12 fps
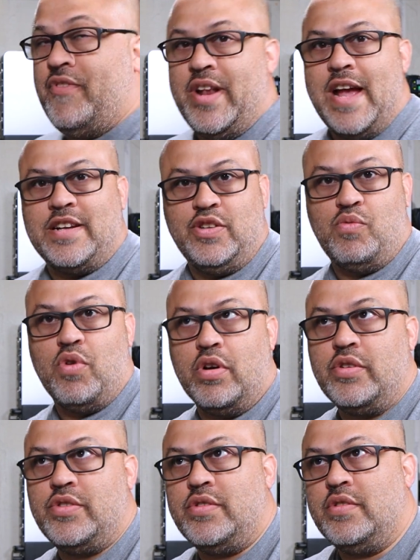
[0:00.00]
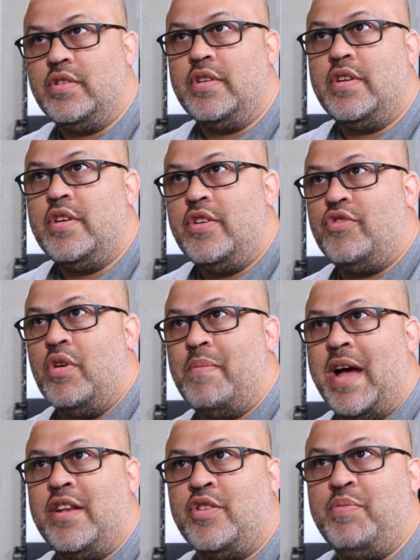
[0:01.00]
if it actually works. So it
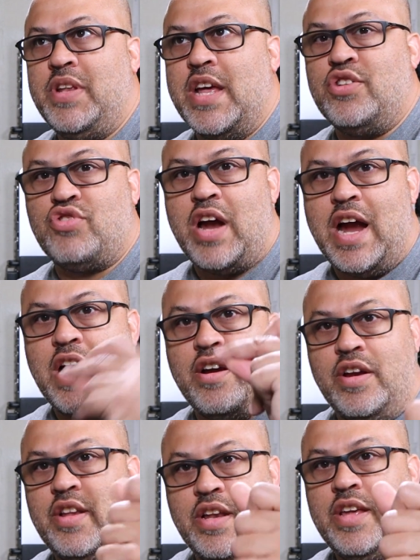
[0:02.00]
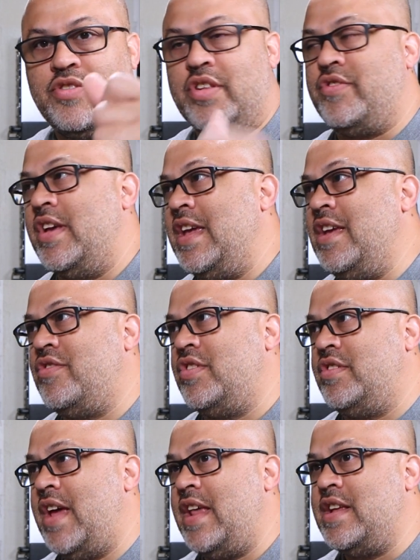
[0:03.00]
might just be that dryer. It's just an
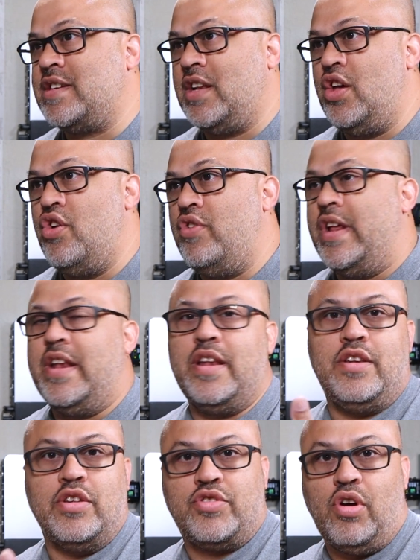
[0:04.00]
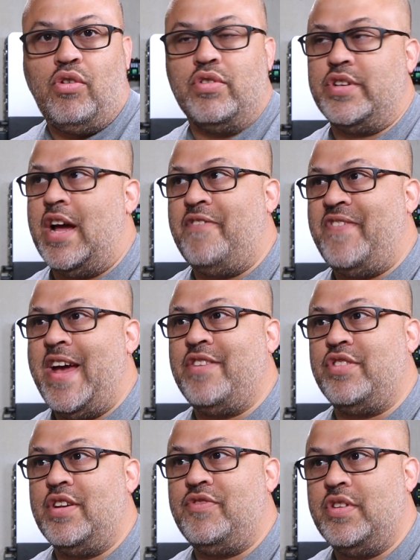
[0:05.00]
instantaneous load and it, the solar is not
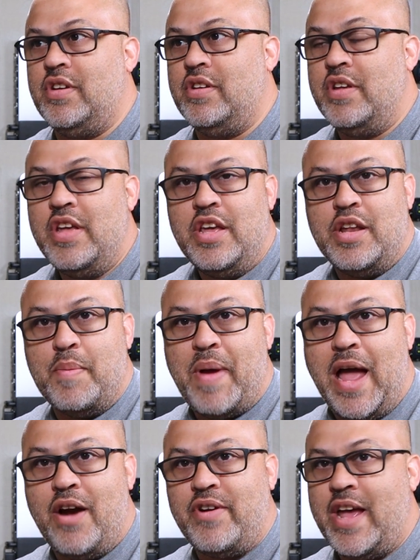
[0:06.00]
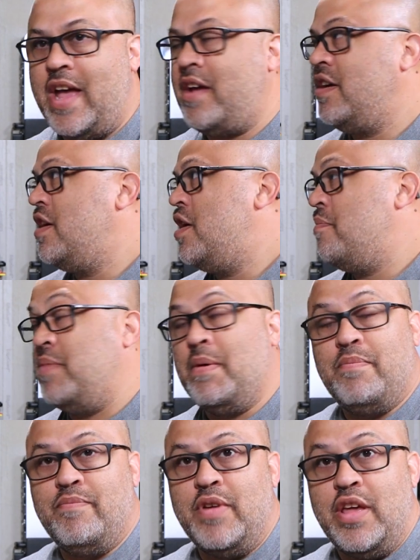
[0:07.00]
fast enough to, to power that
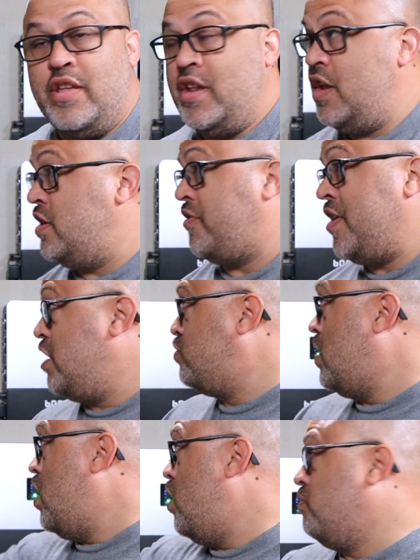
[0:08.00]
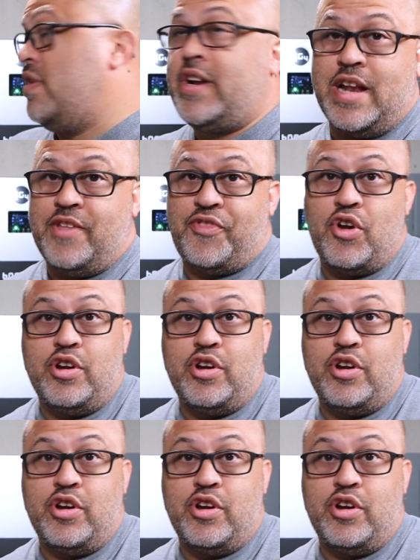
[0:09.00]
the things were all running at